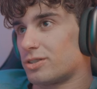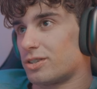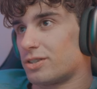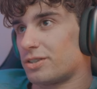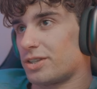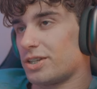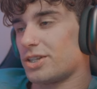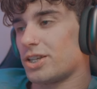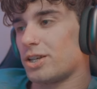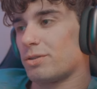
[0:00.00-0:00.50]

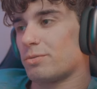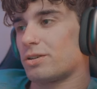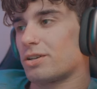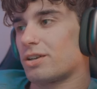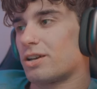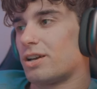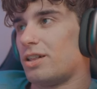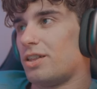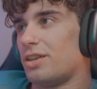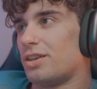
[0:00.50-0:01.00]
They seem like,
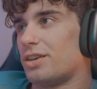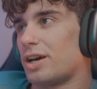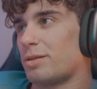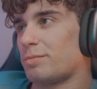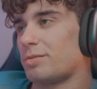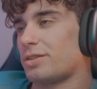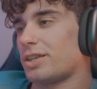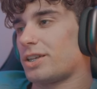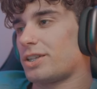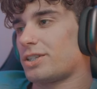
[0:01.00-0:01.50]
I
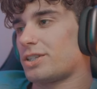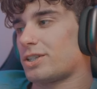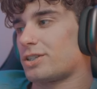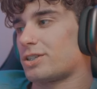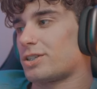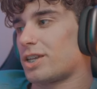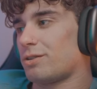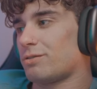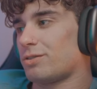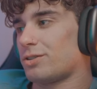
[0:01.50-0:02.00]
mean, they see
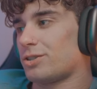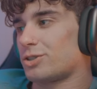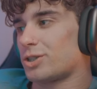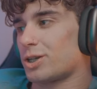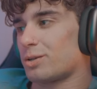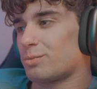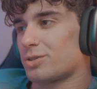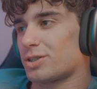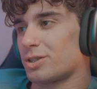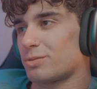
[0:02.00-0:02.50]
David and
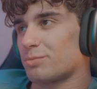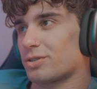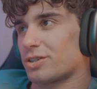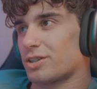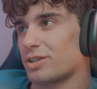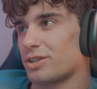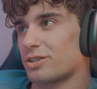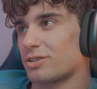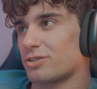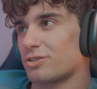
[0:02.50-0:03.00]
James seem
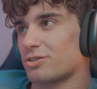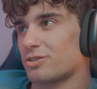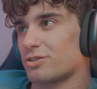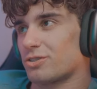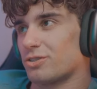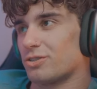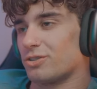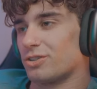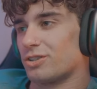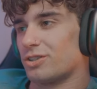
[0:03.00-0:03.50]
like
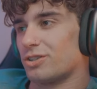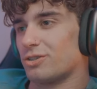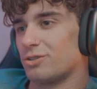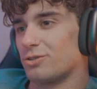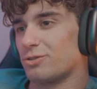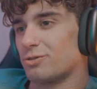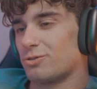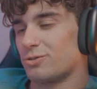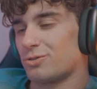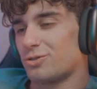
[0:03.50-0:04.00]
solid
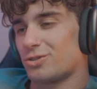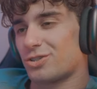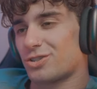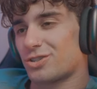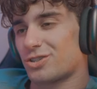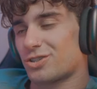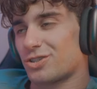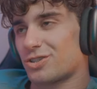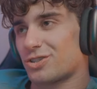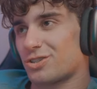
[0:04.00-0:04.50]

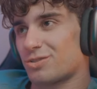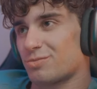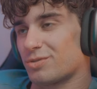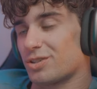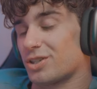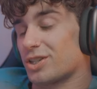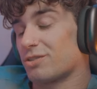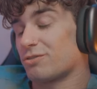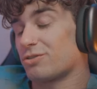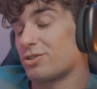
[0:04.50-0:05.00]
dudes, but you
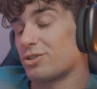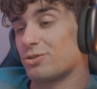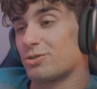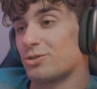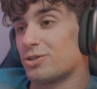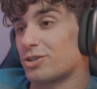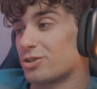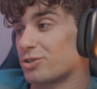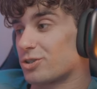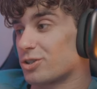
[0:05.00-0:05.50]
never know who you
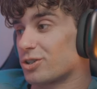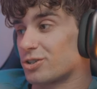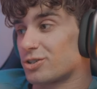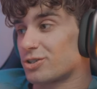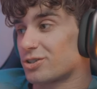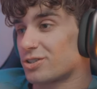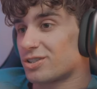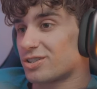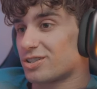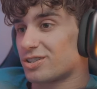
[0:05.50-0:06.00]
can
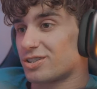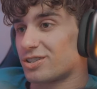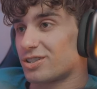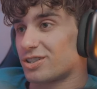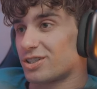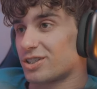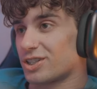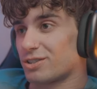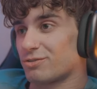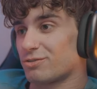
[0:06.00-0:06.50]
trust.
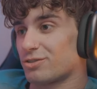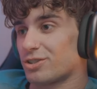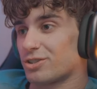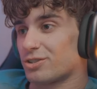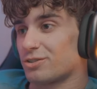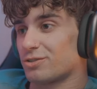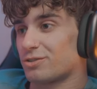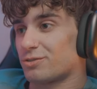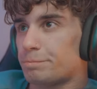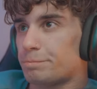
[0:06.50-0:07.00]
You never know.